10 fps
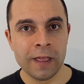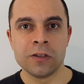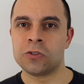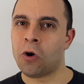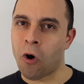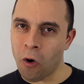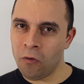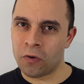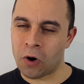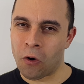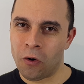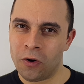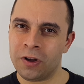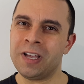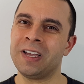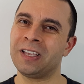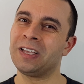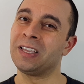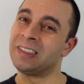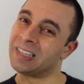So overall,
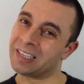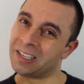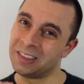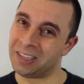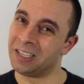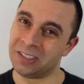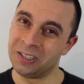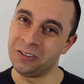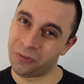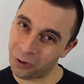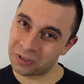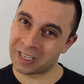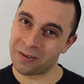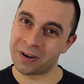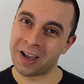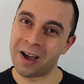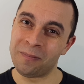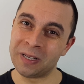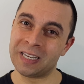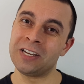the default camera
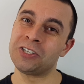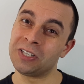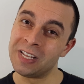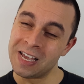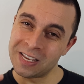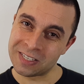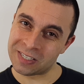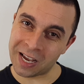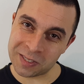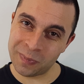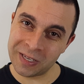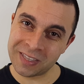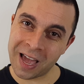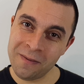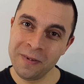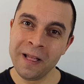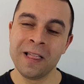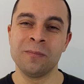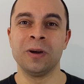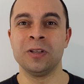application sucks big time,
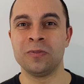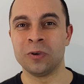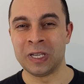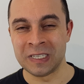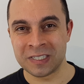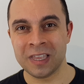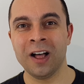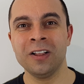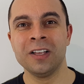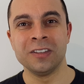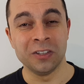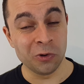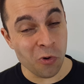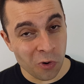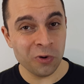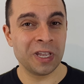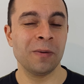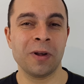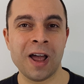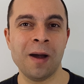but if you install the Google
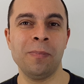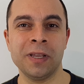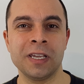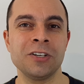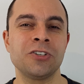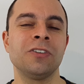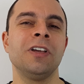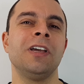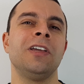Camera application,